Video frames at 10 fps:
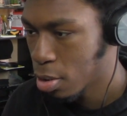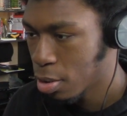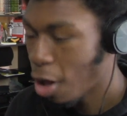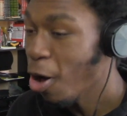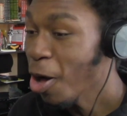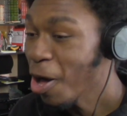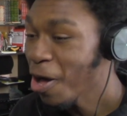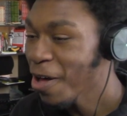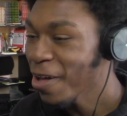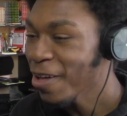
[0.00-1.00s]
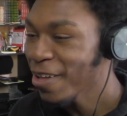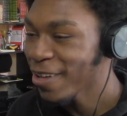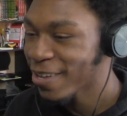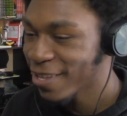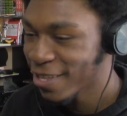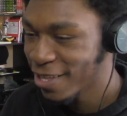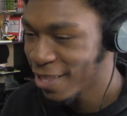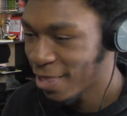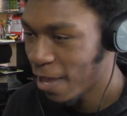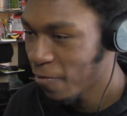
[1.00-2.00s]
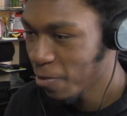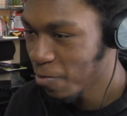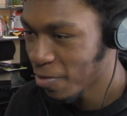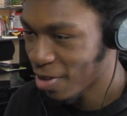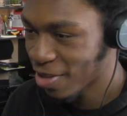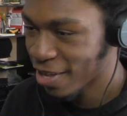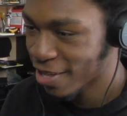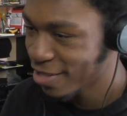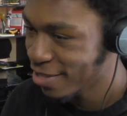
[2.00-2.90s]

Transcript: Oh, he saved him? Okay.